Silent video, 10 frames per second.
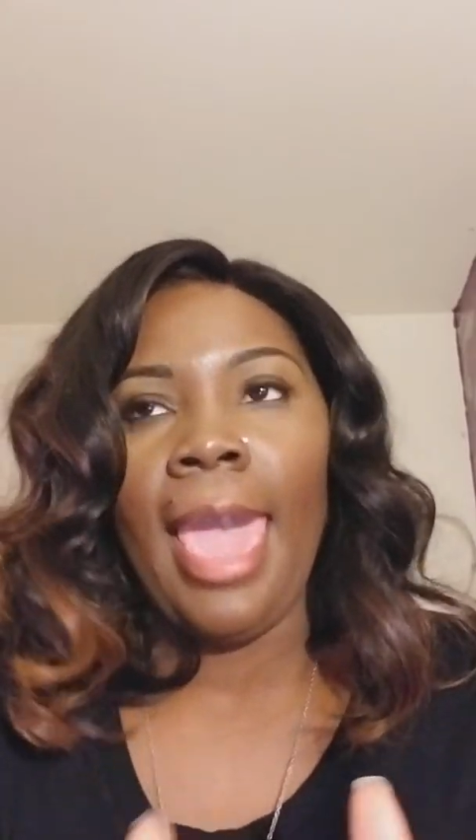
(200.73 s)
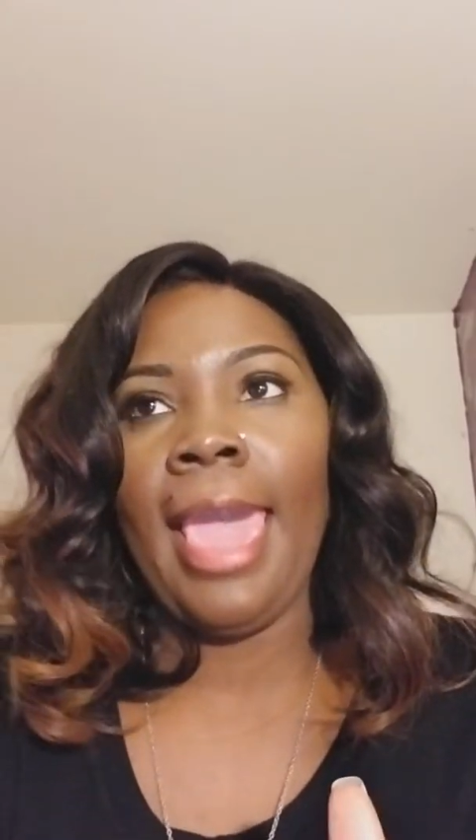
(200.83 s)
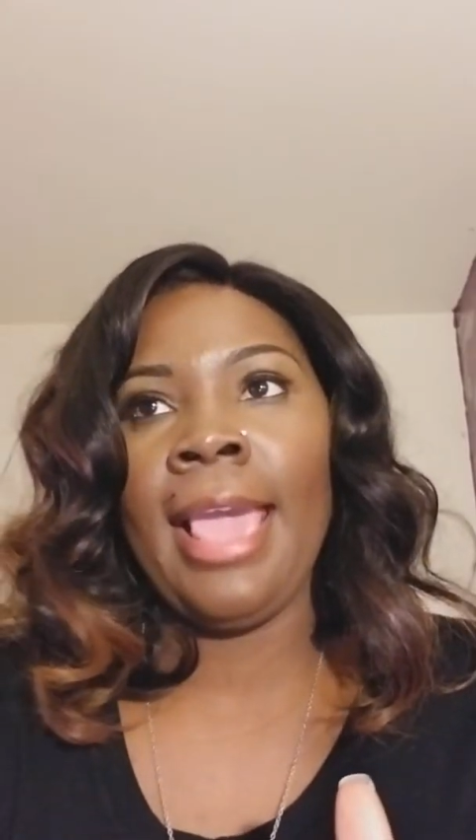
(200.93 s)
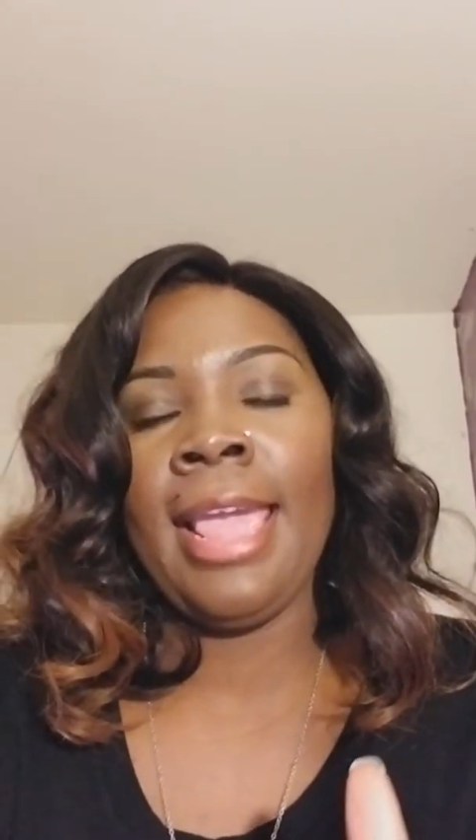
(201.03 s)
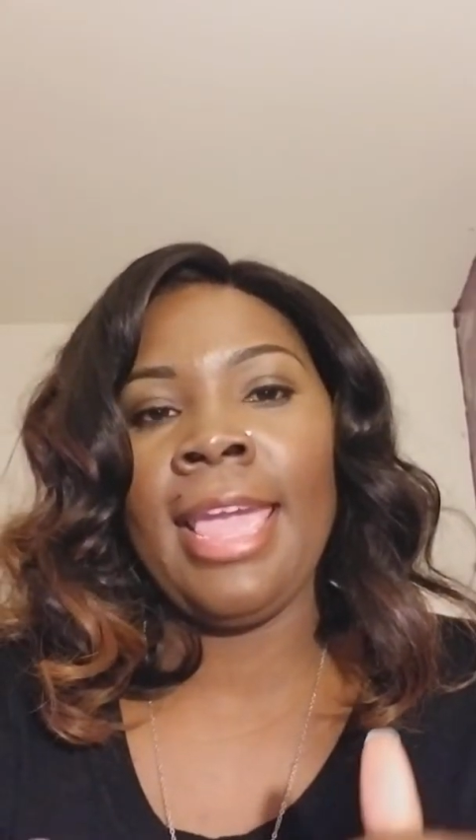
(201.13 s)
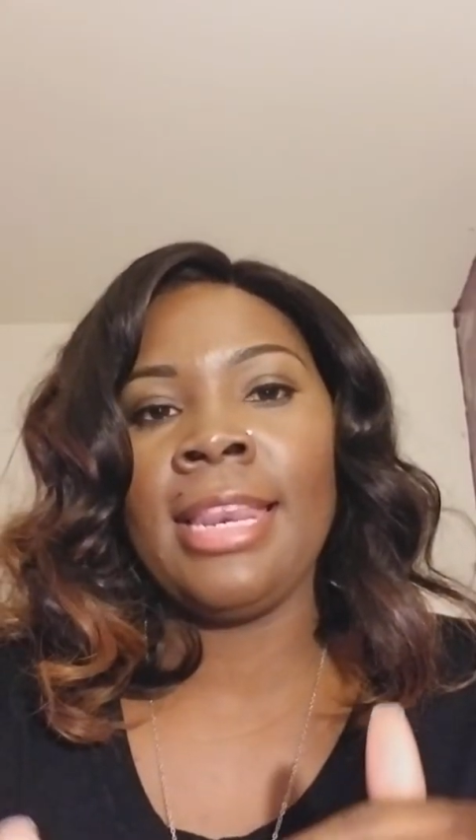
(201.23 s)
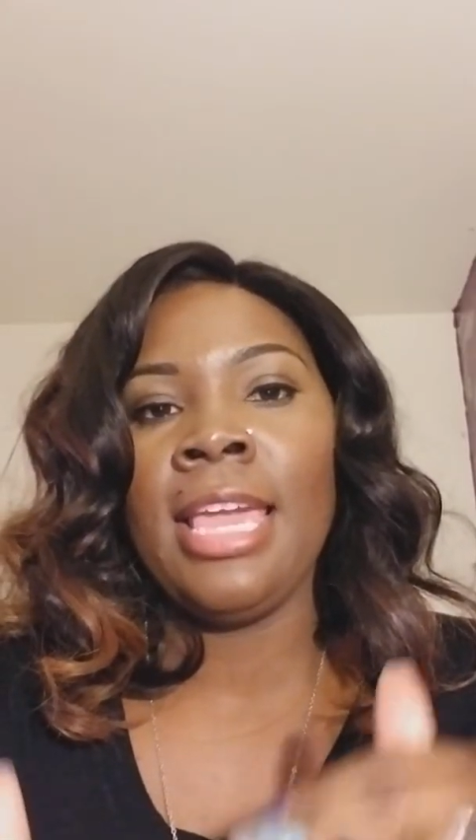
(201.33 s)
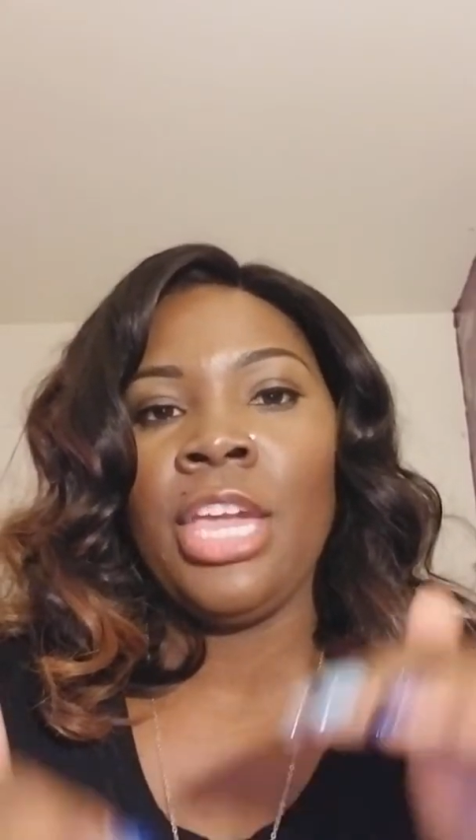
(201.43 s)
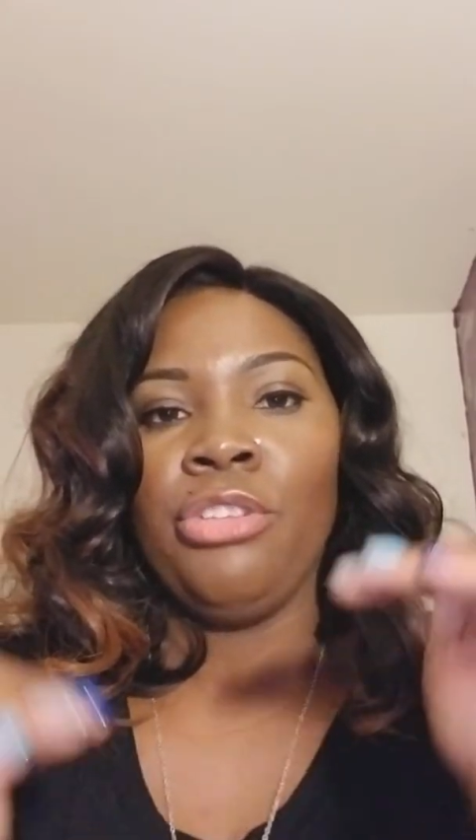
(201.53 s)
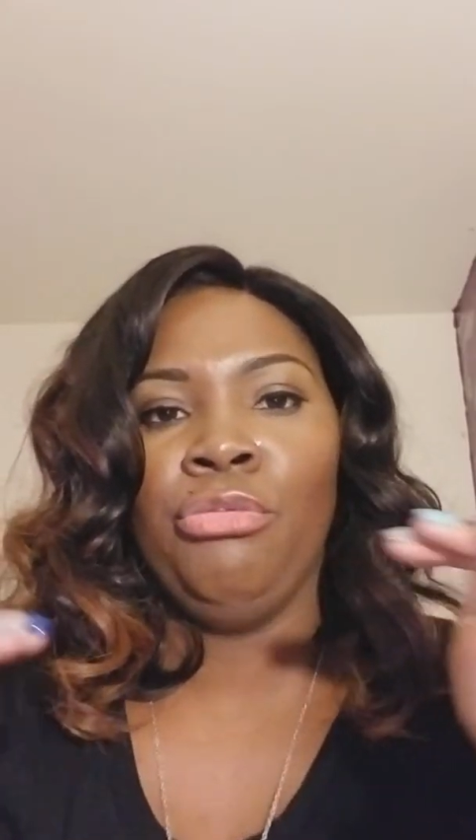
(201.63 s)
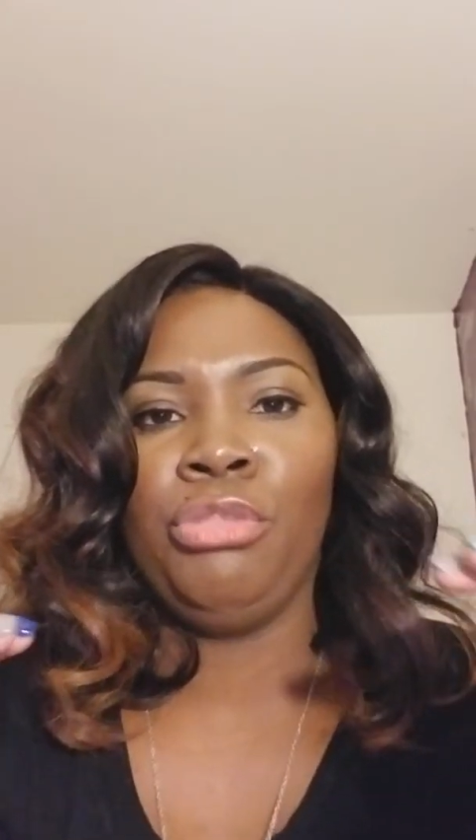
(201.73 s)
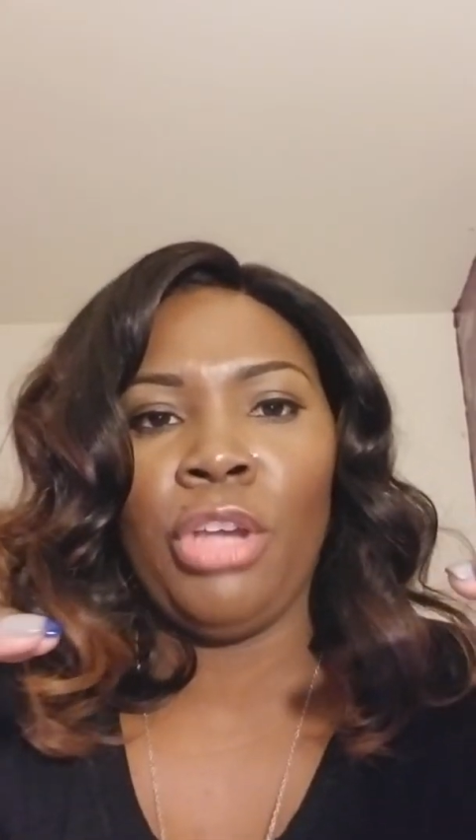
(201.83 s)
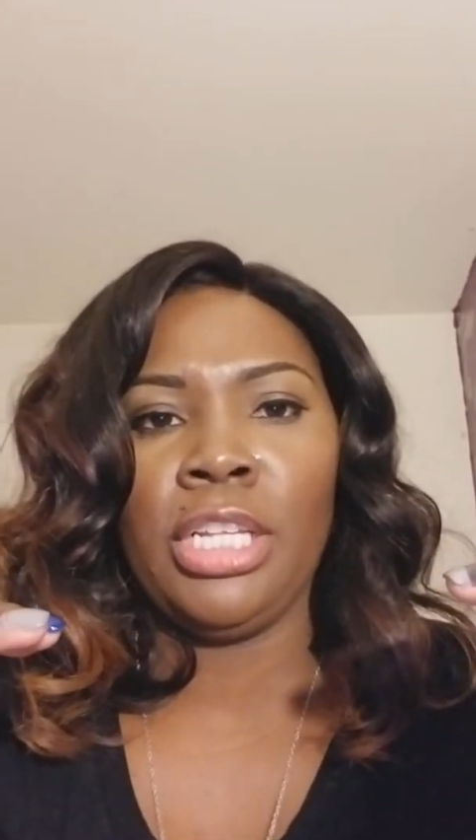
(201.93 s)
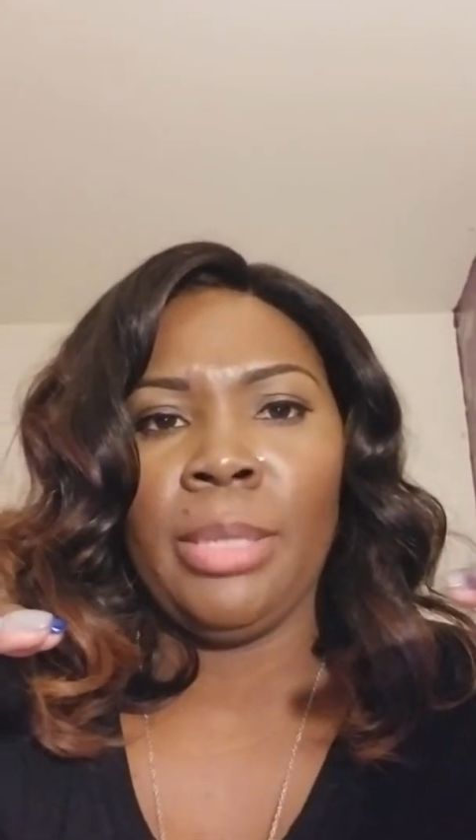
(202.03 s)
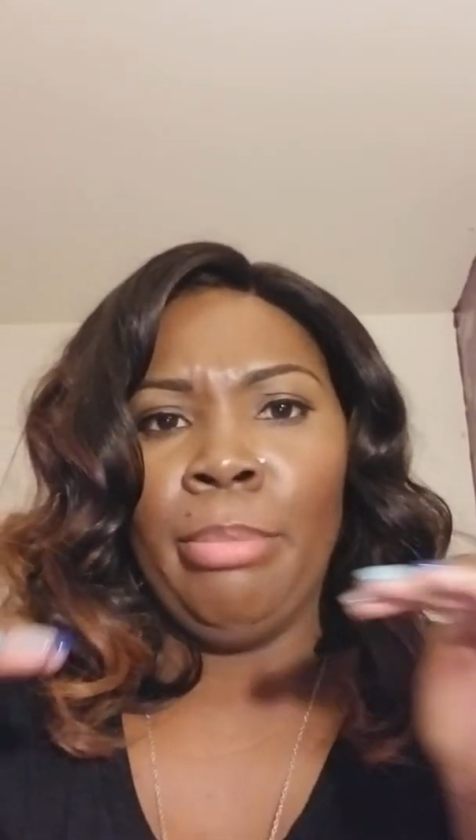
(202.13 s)
and you
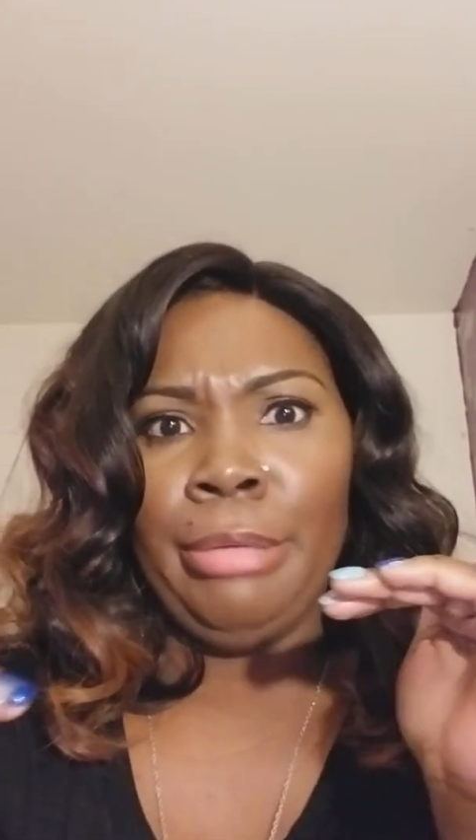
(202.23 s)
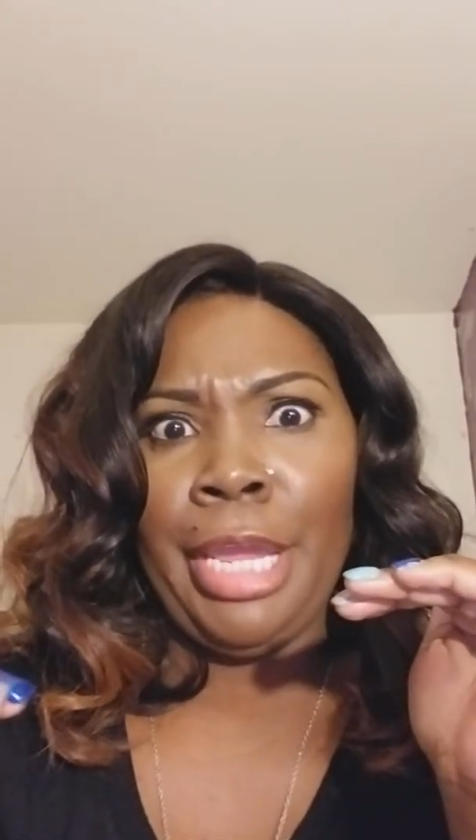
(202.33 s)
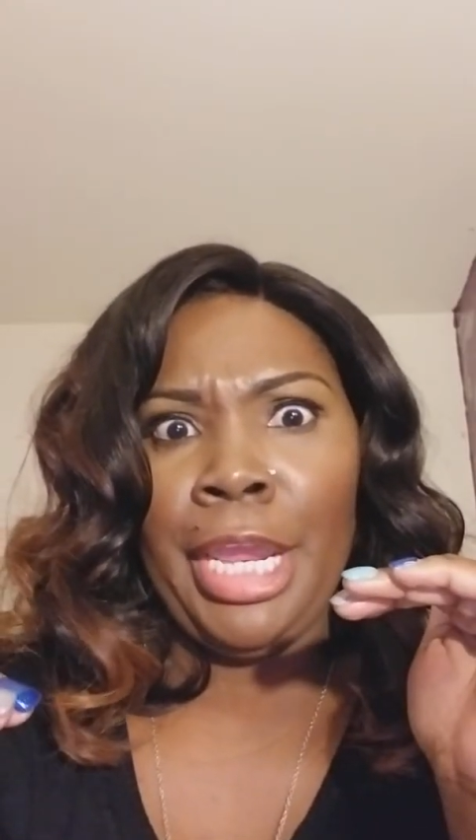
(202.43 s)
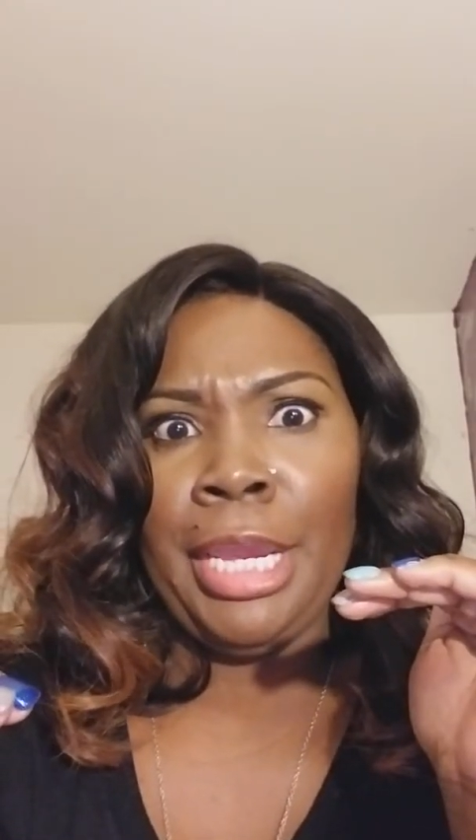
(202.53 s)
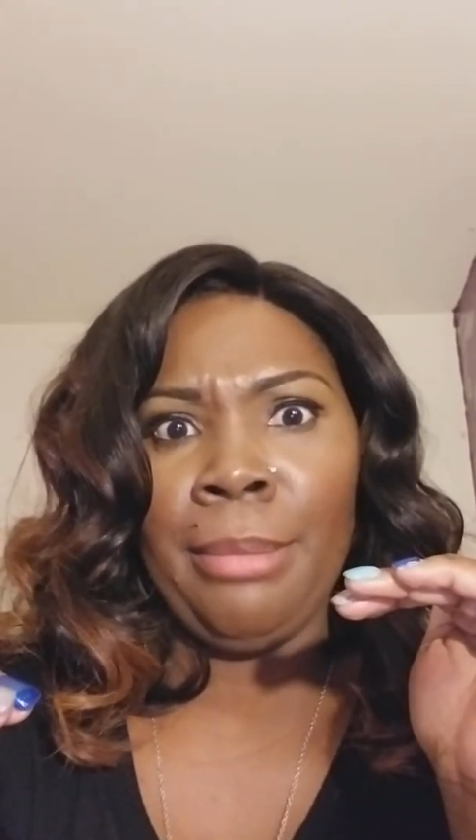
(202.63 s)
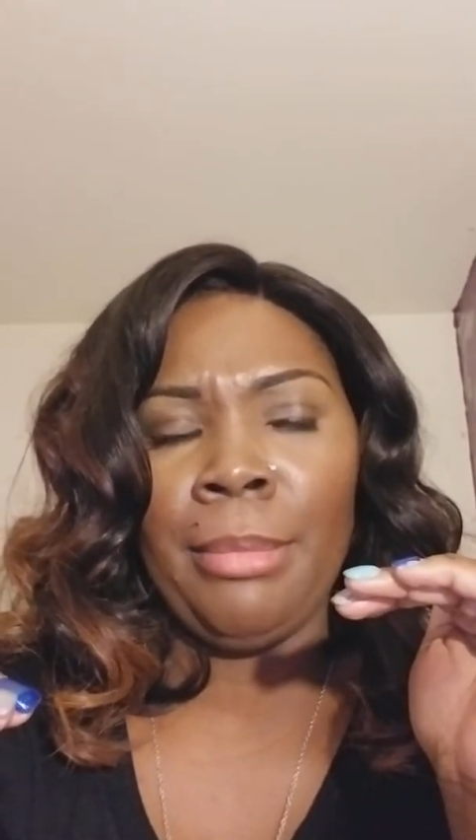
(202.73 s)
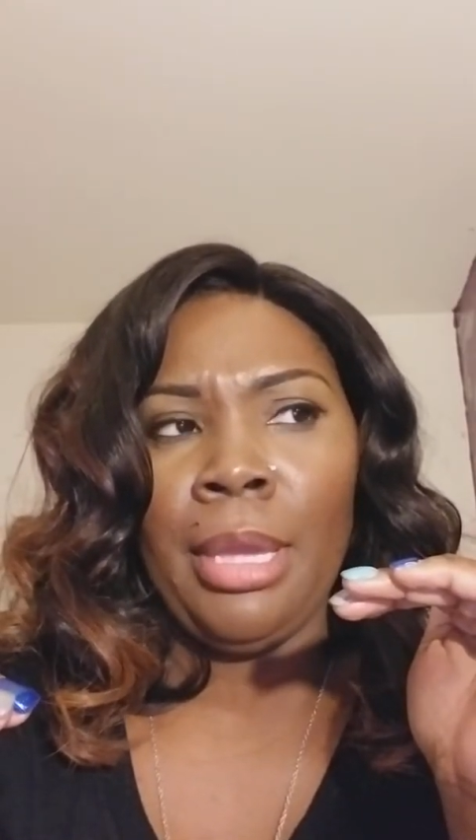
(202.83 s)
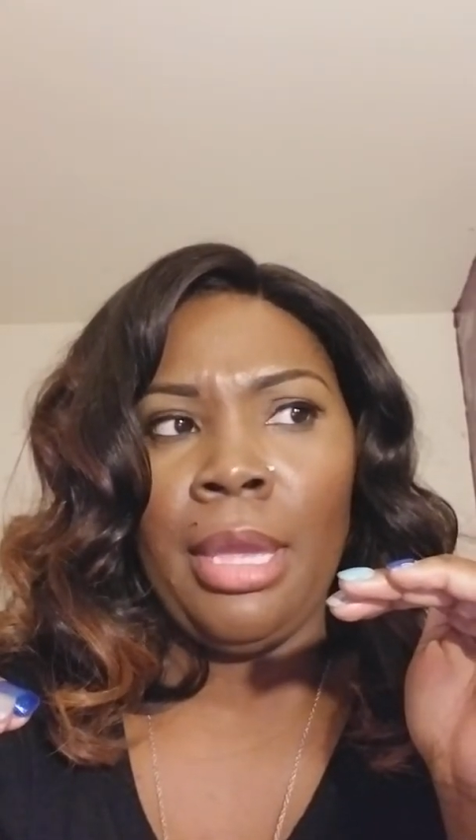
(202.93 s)
start to blame.